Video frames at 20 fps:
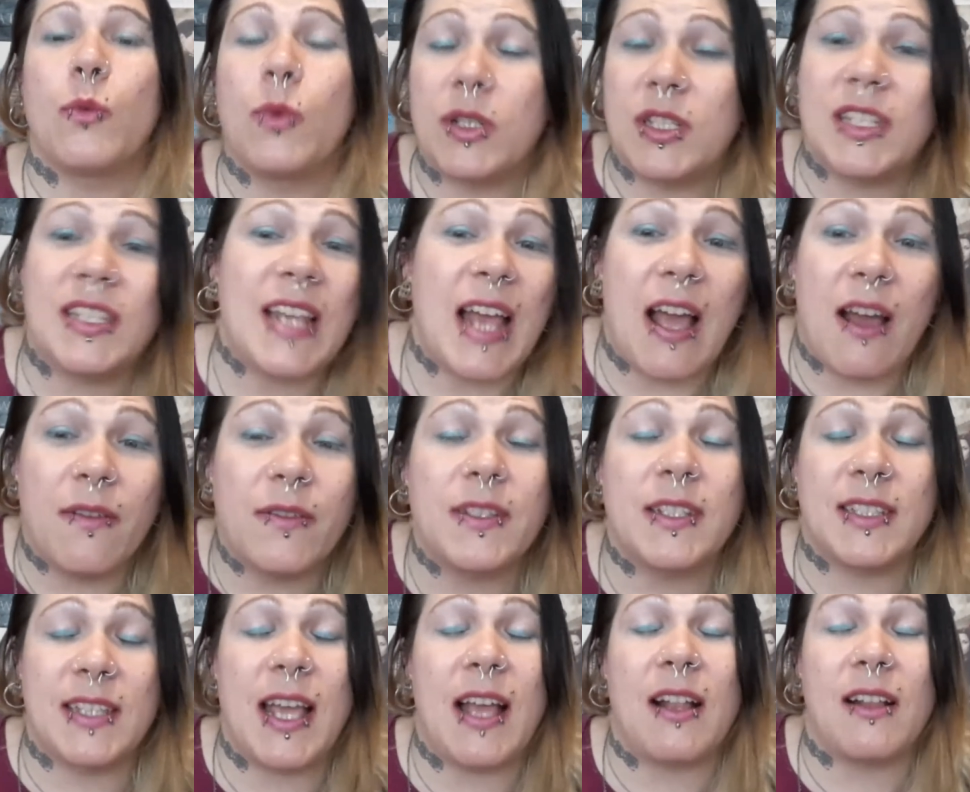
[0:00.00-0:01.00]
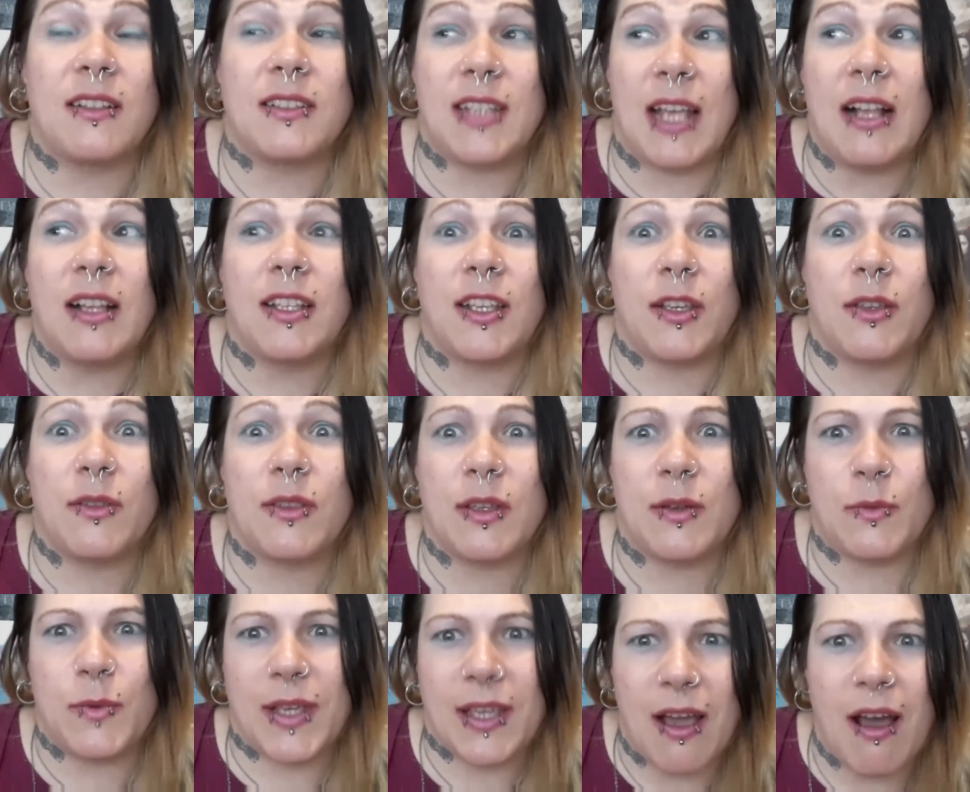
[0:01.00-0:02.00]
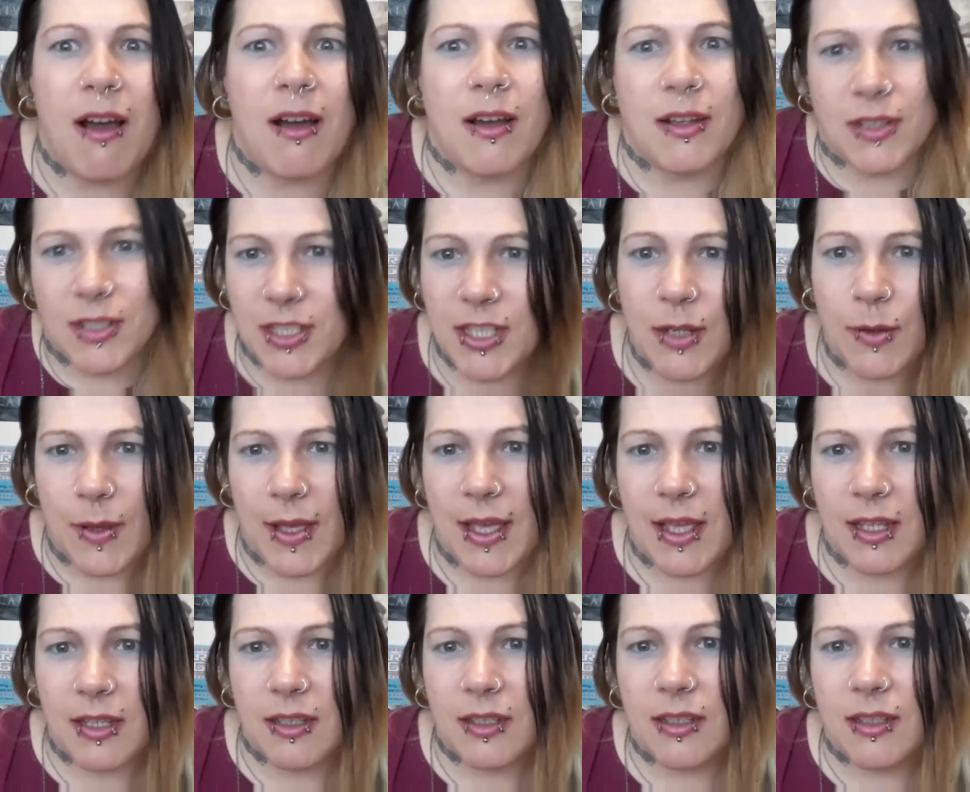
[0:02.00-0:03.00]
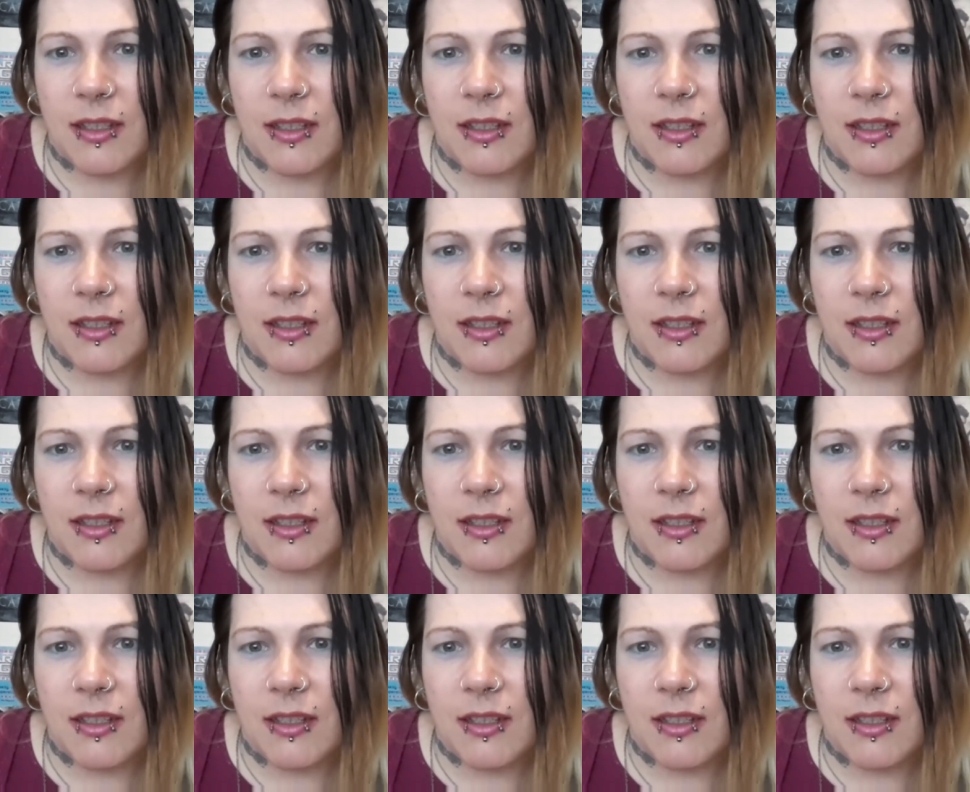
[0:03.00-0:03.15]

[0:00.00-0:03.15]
we just have to tell you that we can't do it.